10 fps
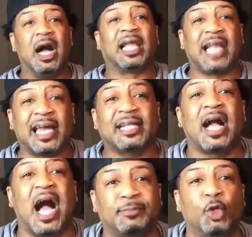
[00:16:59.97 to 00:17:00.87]
A lot of
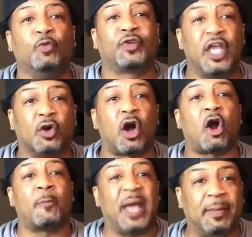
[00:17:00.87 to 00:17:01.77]
cops who've killed
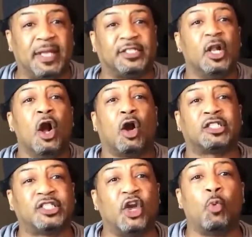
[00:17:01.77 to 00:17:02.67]
our babies are still